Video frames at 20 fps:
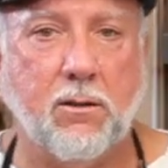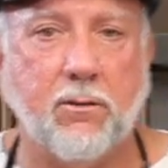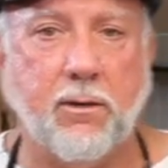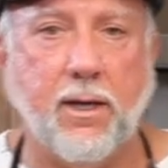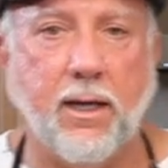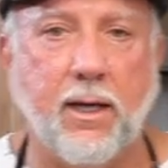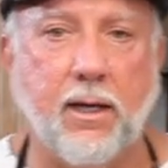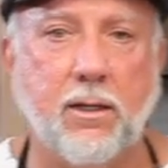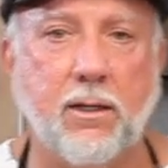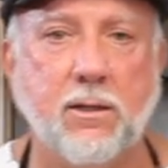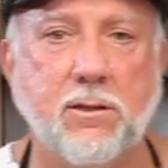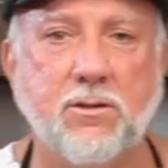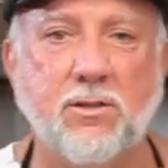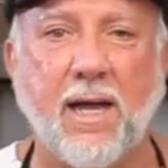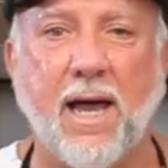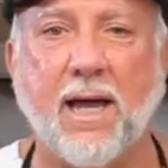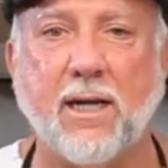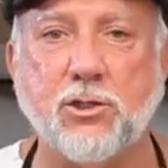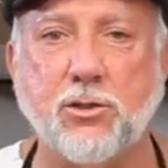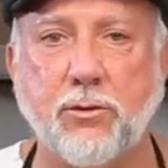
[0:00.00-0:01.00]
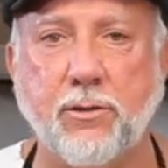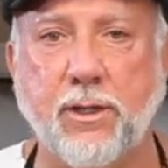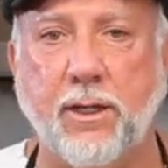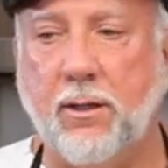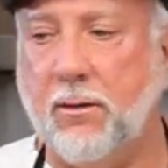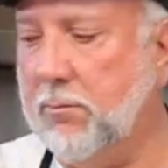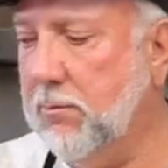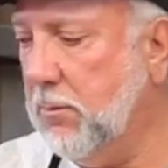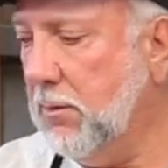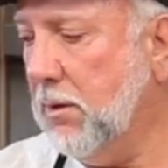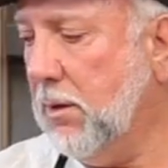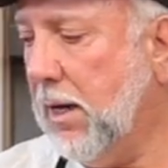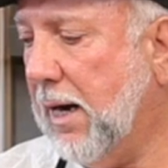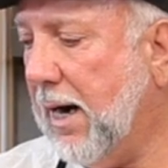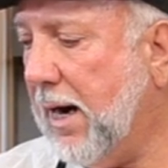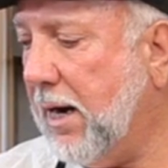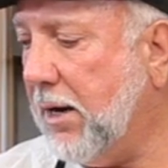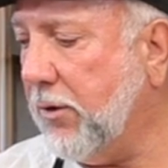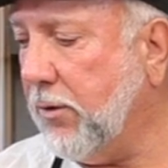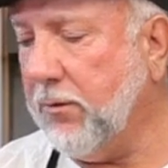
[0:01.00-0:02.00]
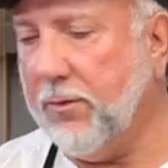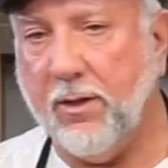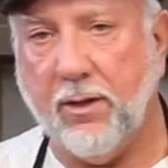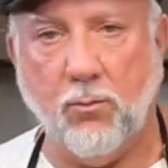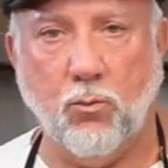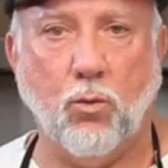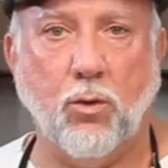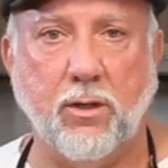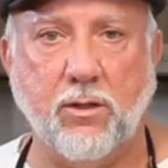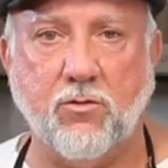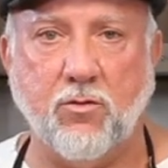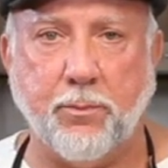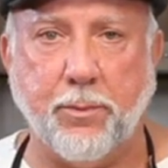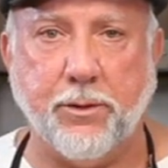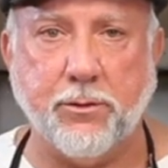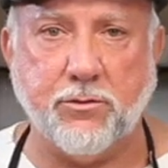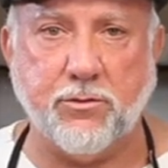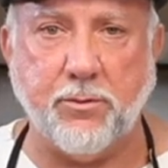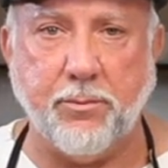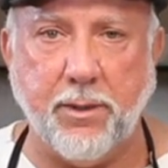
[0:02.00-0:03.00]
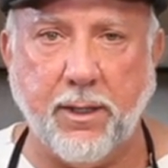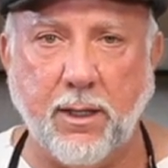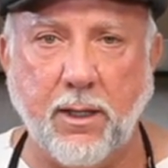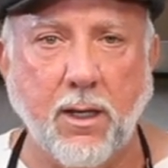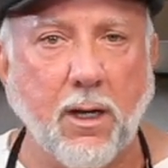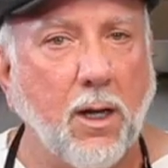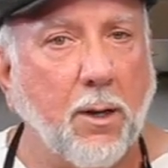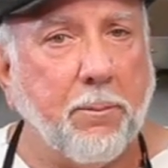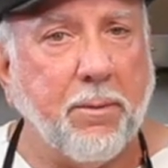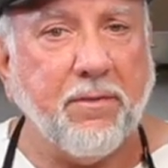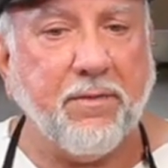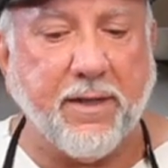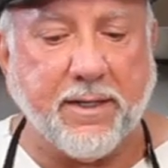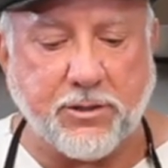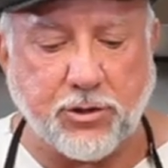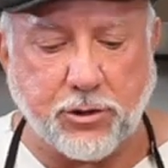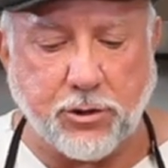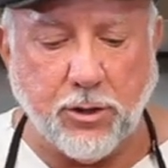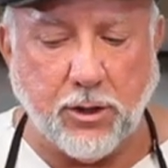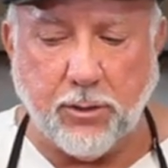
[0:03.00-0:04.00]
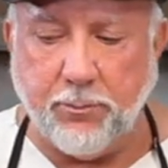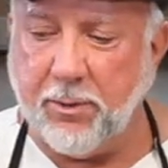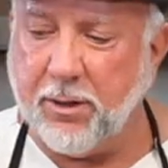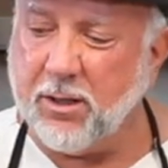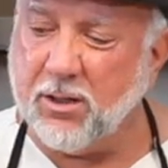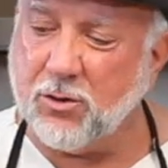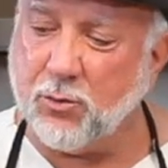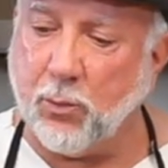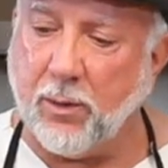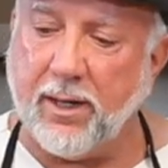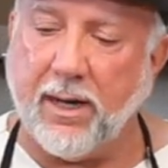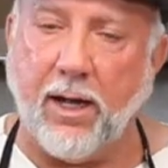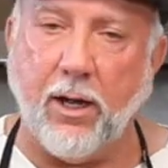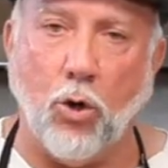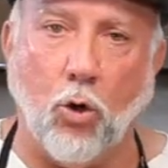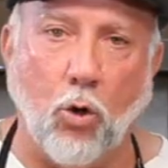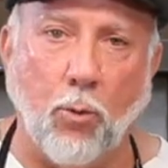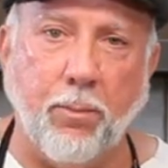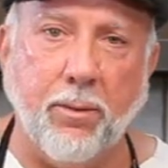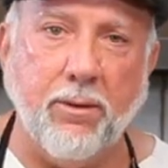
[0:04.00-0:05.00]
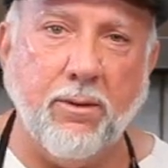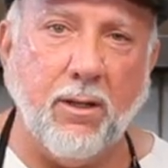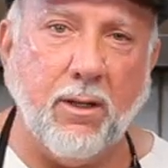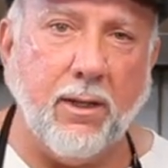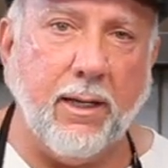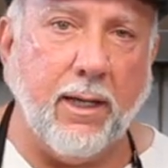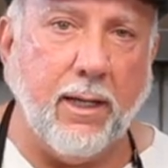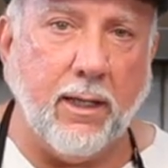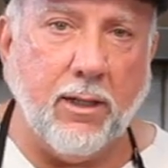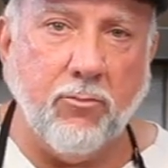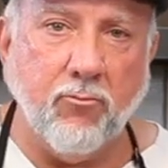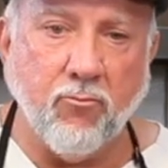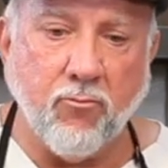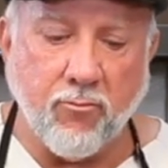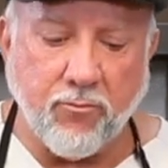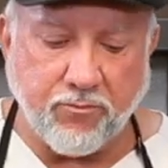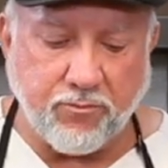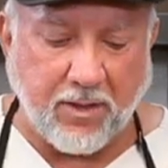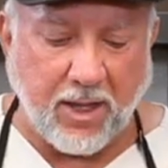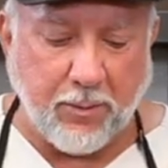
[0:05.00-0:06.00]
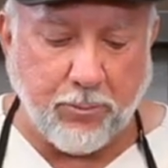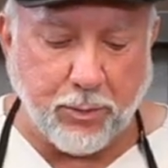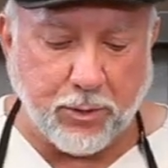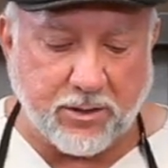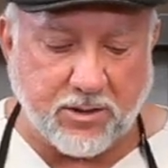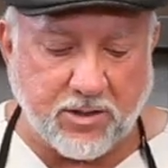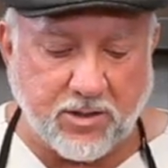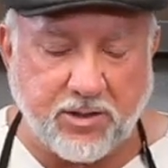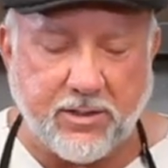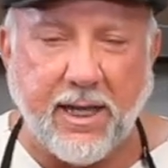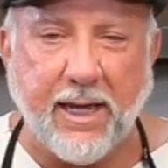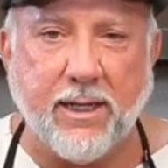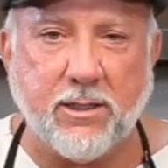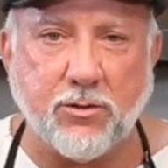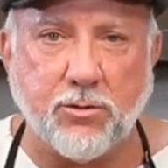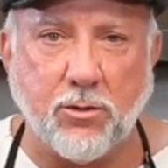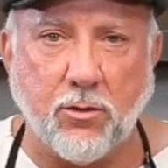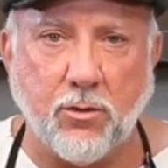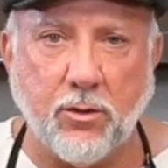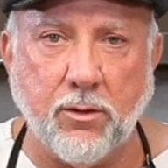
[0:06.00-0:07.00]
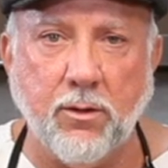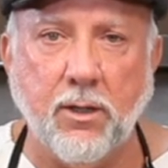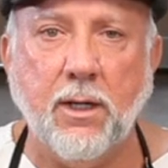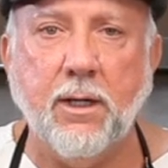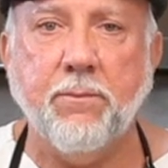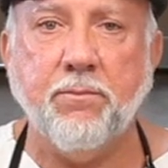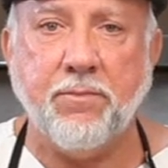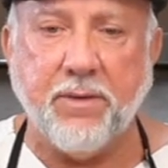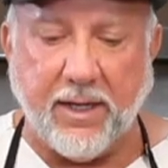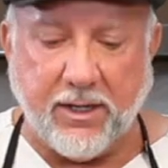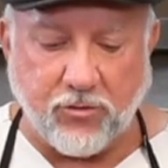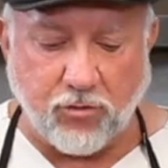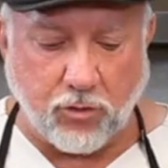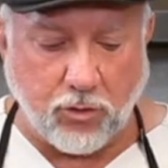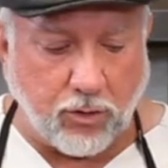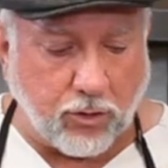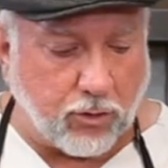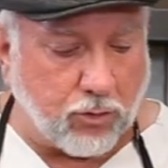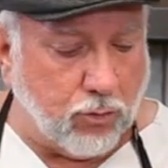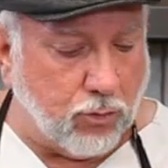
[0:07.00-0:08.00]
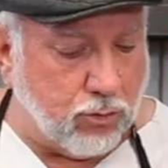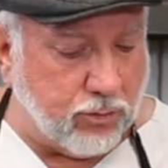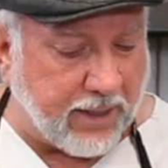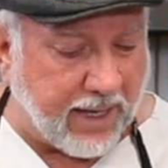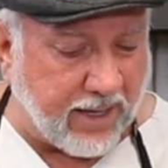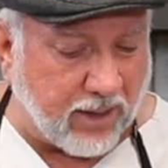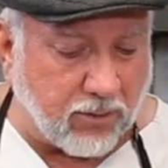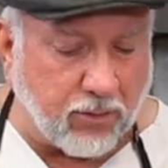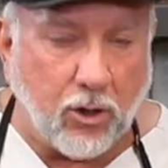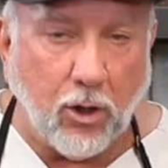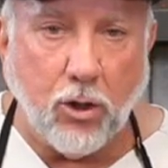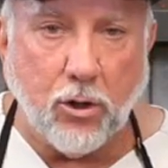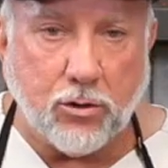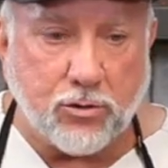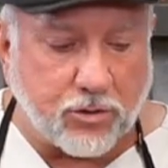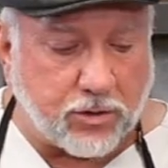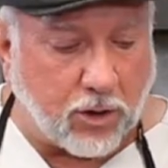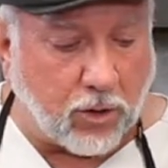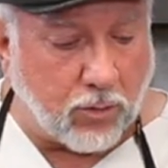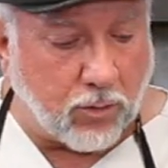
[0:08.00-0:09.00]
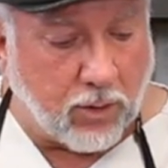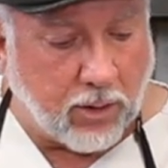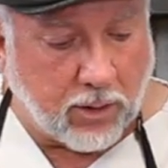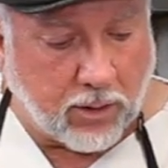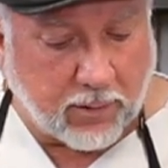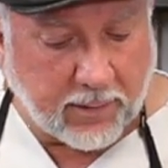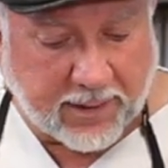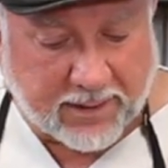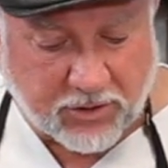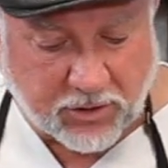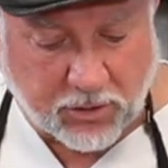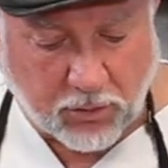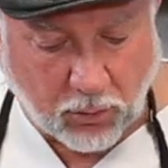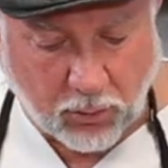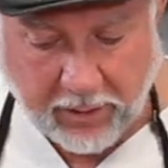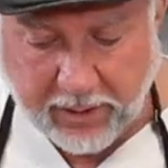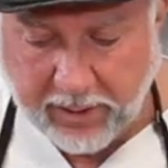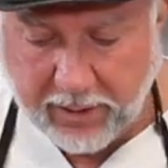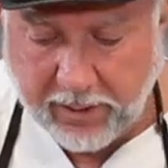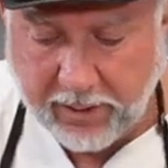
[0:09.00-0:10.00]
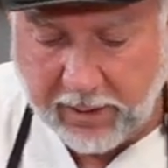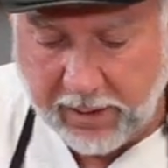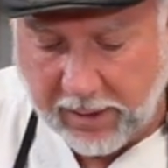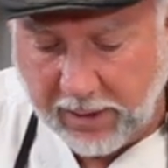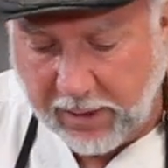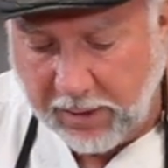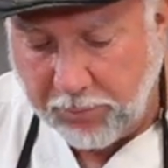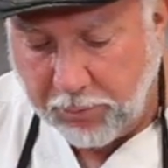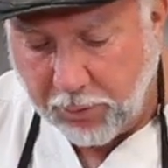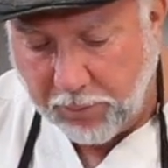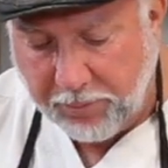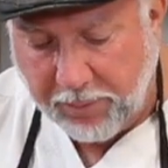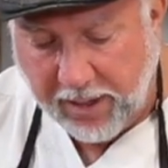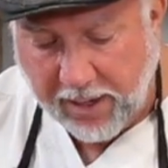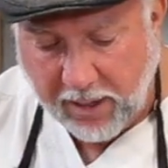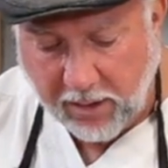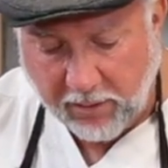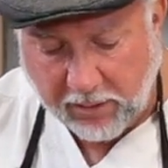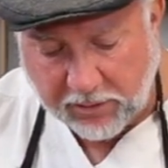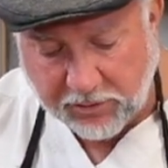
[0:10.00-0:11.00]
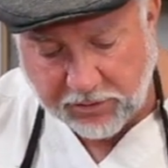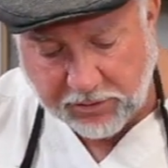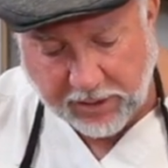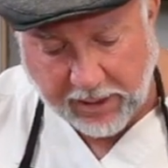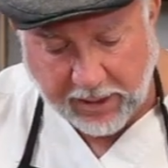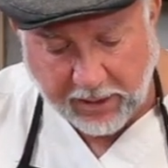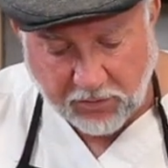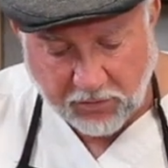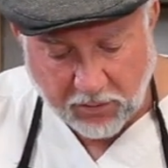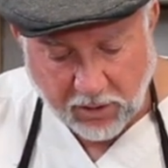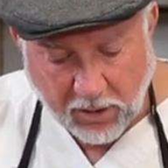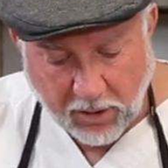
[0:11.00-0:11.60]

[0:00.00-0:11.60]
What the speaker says: Okay, it's actually hotter than what it's supposed to be, but that's good because when I open the lid and put the steaks on, it's going to cool down. So let's go ahead and prepare our steaks.